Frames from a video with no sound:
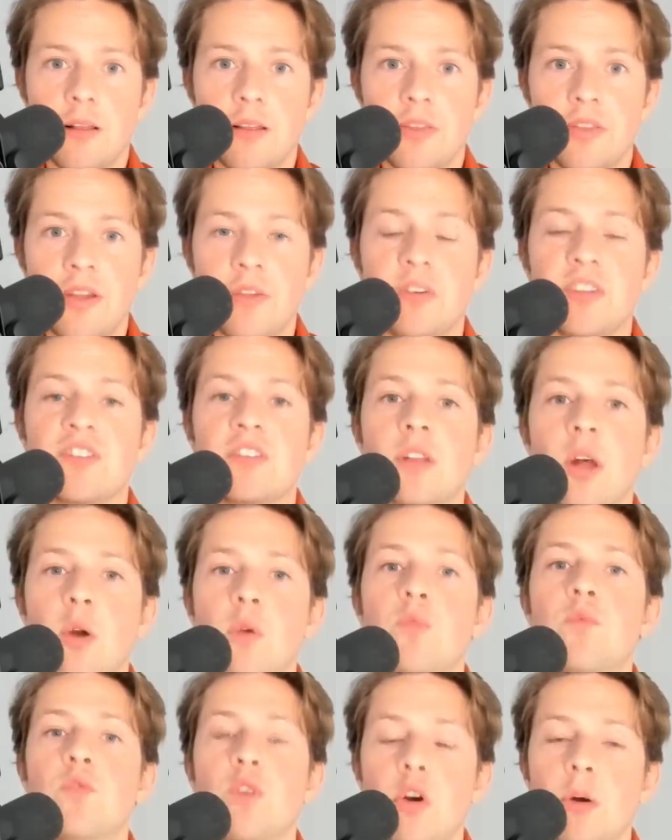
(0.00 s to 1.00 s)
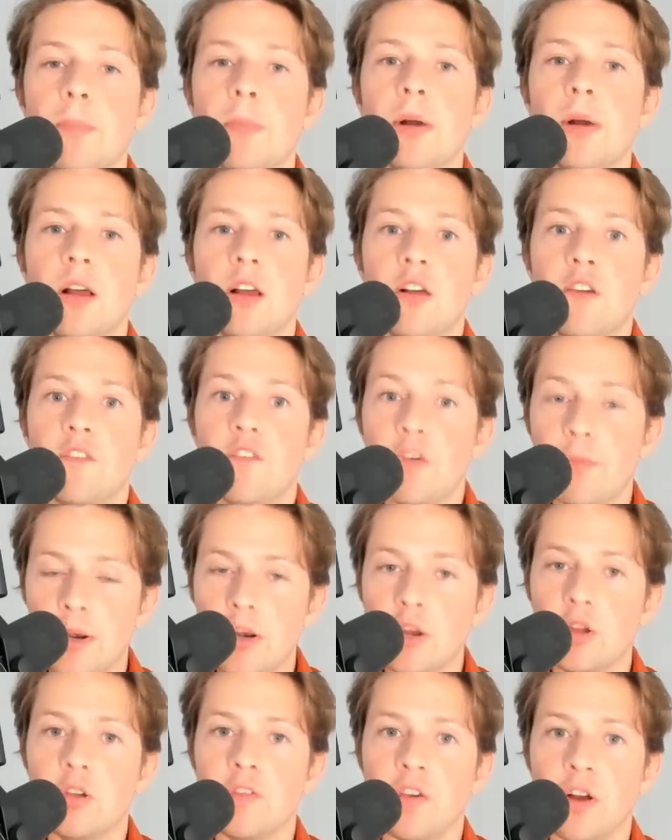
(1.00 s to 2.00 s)
There is no room for
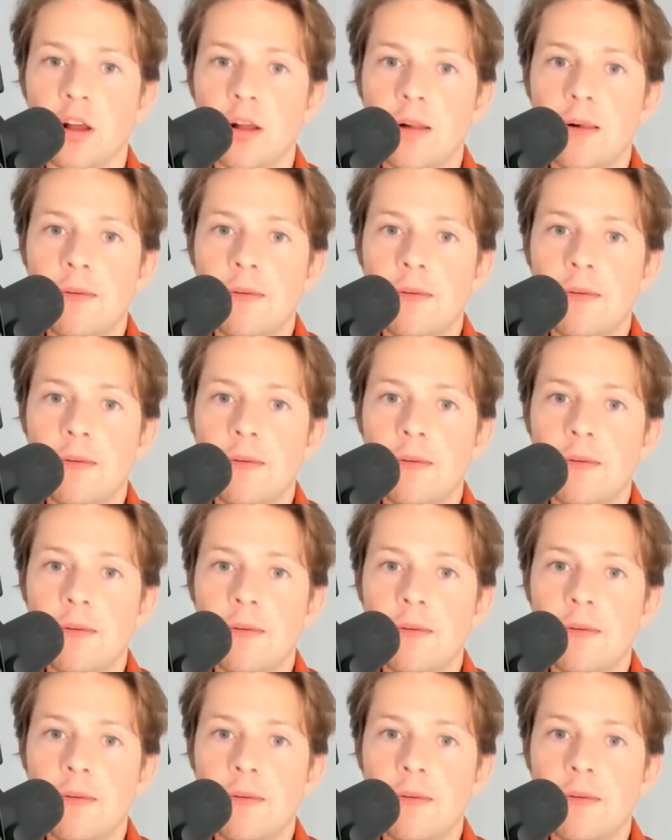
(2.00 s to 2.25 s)
manoeuvre.